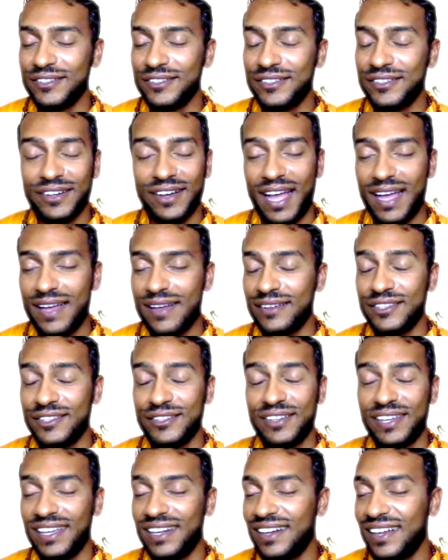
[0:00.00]
you
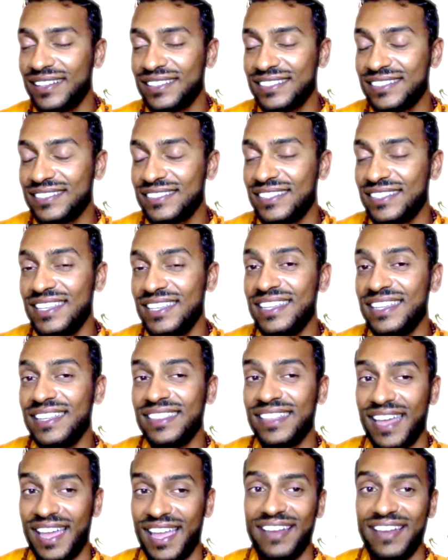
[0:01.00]
cannot
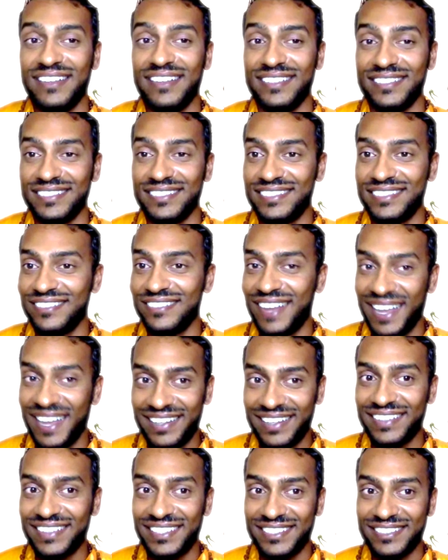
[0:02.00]
see the haters,
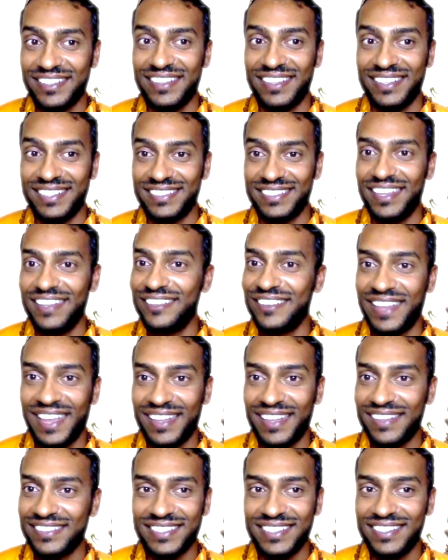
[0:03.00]
right? That's what they say. You
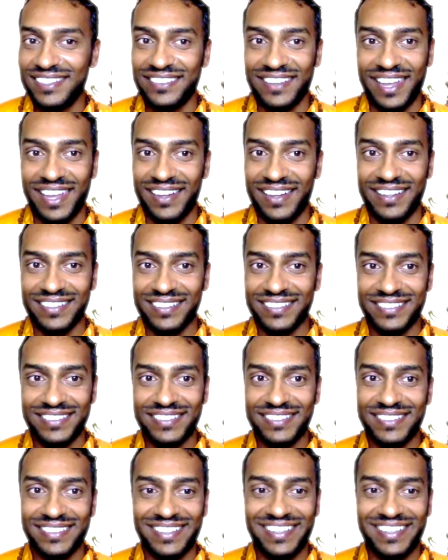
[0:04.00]
can't see you haters.